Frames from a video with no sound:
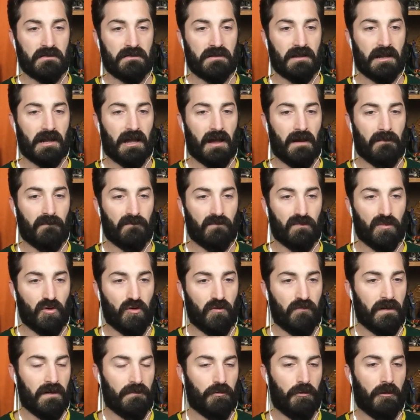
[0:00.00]
they got
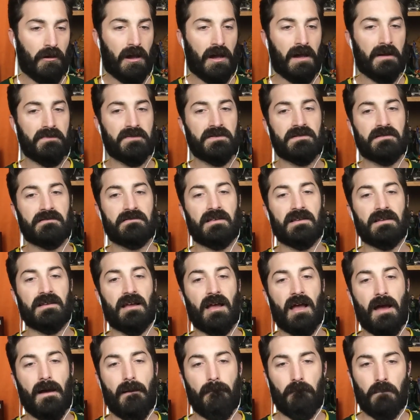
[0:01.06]
movie props, they
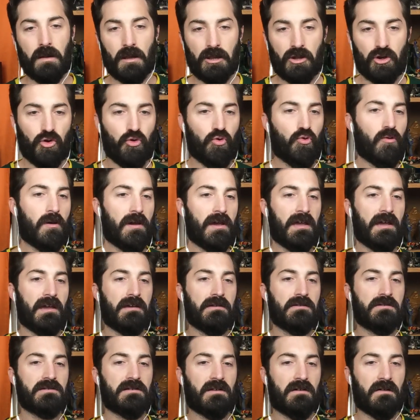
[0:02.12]
got
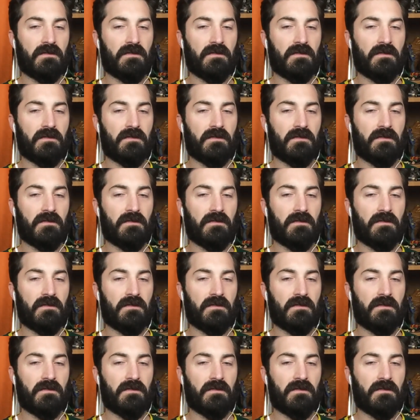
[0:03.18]
Blu-rays